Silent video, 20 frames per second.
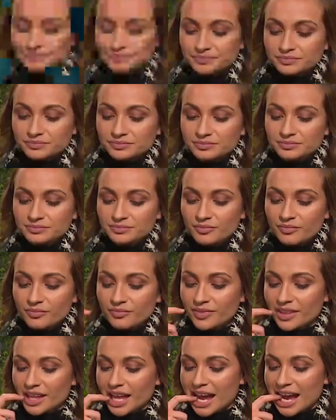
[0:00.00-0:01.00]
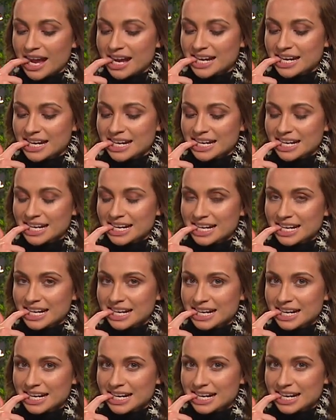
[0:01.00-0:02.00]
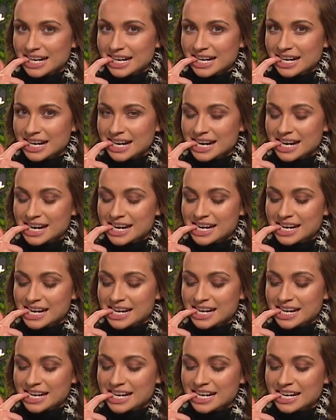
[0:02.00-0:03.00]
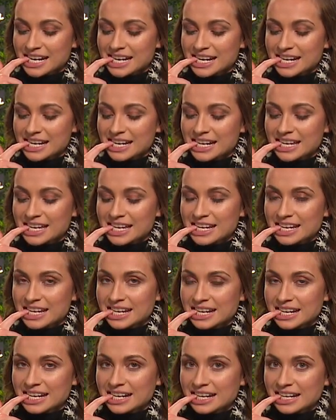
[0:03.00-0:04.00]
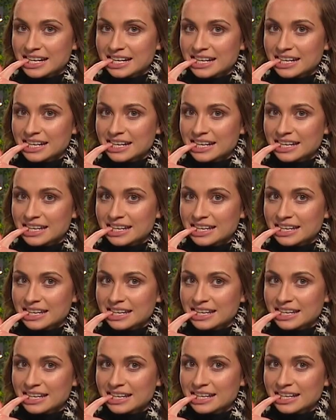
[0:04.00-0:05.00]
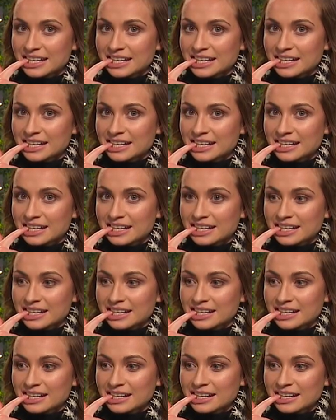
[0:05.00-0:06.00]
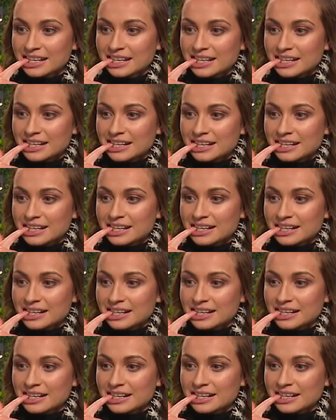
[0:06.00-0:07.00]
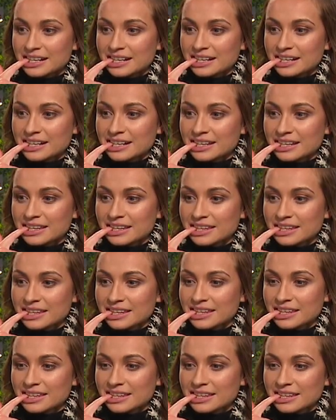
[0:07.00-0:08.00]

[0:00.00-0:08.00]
No words are spoken by the person on screen.